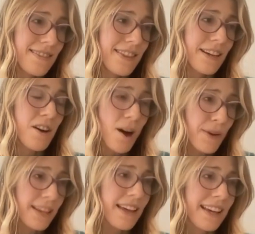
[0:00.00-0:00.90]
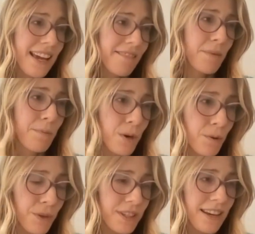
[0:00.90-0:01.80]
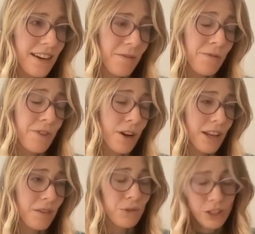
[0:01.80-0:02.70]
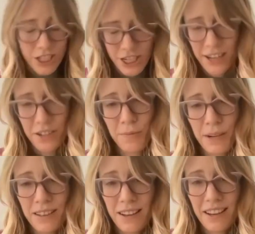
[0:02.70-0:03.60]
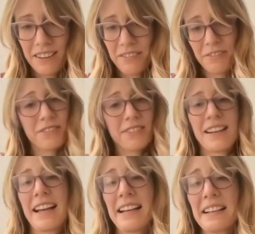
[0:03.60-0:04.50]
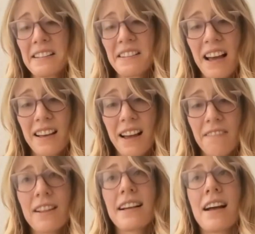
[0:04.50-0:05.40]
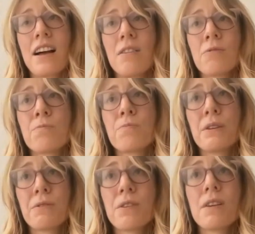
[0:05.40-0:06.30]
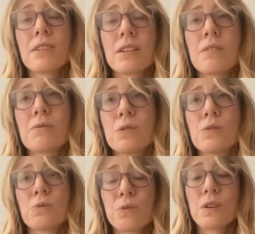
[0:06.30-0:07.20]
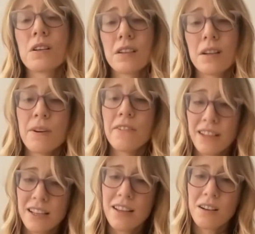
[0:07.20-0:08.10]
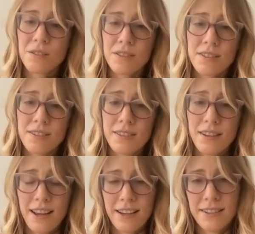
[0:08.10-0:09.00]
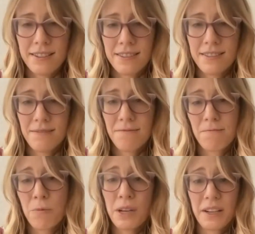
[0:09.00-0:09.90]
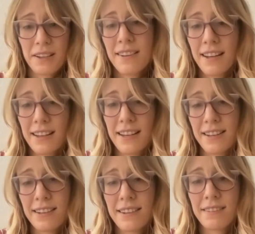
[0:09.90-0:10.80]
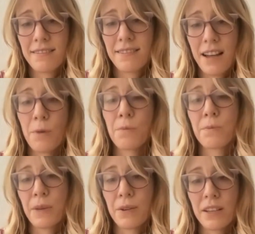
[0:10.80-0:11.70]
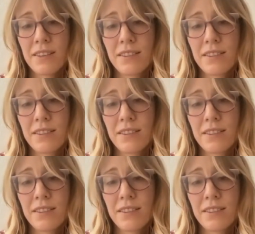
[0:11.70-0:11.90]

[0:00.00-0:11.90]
the comic that gave me purpose, and I felt like really changed my life. And I feel like I'll be forever grateful for Above the Clouds and what it helped me with.